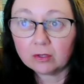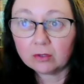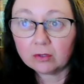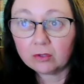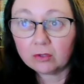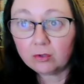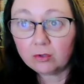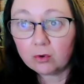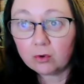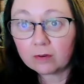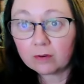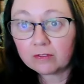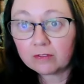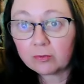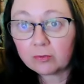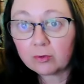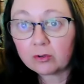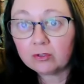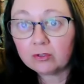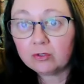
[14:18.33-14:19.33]
The dwarves
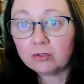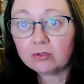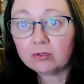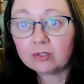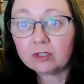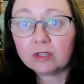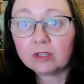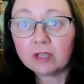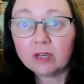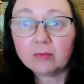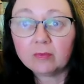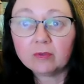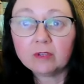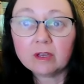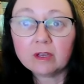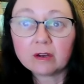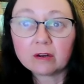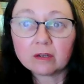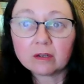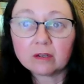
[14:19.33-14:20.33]
produce
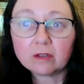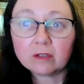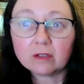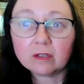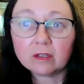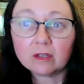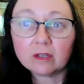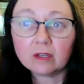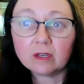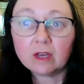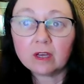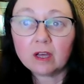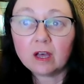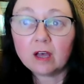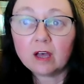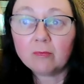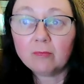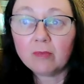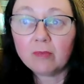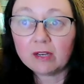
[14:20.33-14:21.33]
Gleipnir,
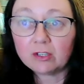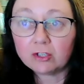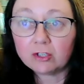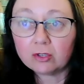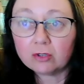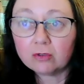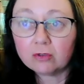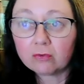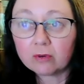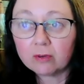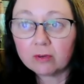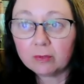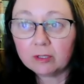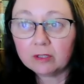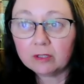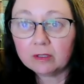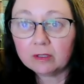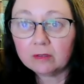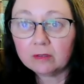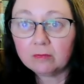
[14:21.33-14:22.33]
a magical
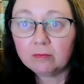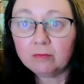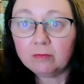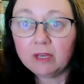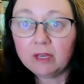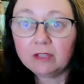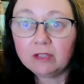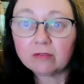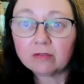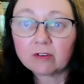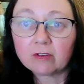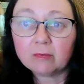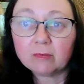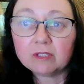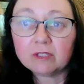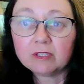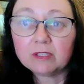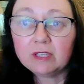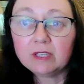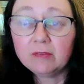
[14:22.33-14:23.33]
ribbon made from
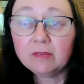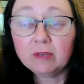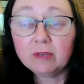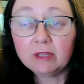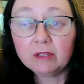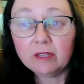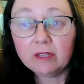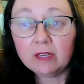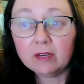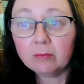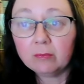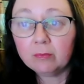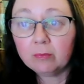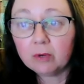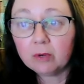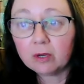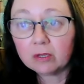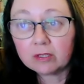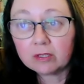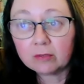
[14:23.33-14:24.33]
seemingly
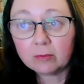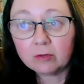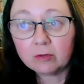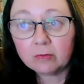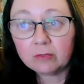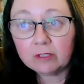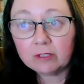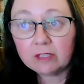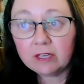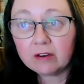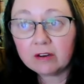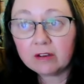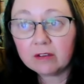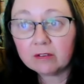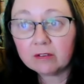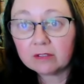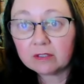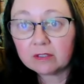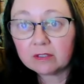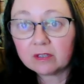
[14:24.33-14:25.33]
impossible
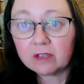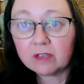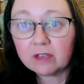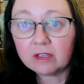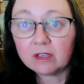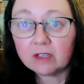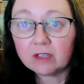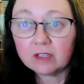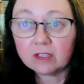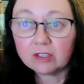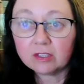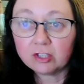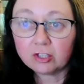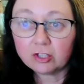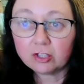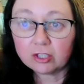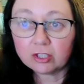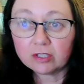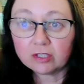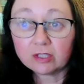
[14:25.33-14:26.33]
materials,
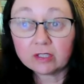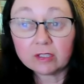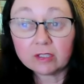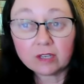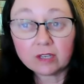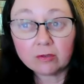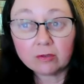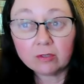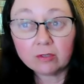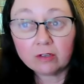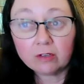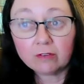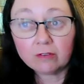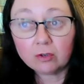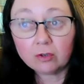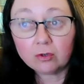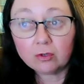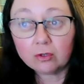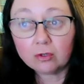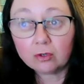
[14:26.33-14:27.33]
such as the sound of a
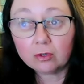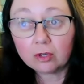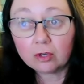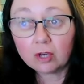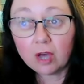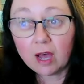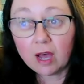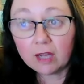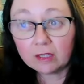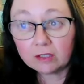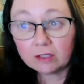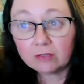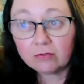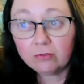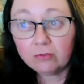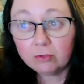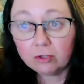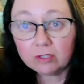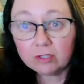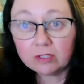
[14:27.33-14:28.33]
cat's
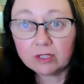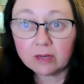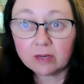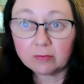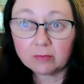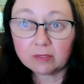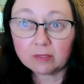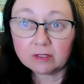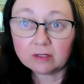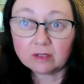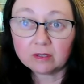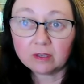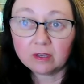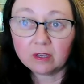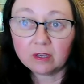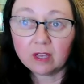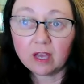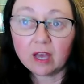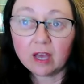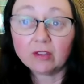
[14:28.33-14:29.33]
footsteps
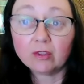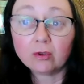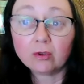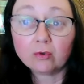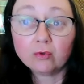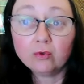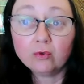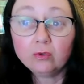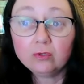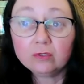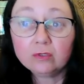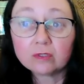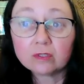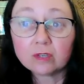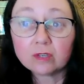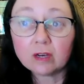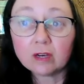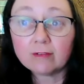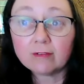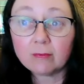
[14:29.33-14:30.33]
and the
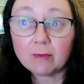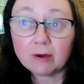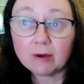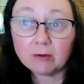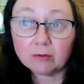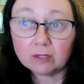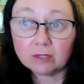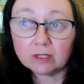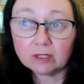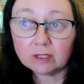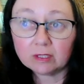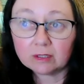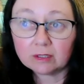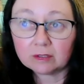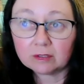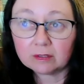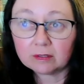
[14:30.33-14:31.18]
roots of a mountain.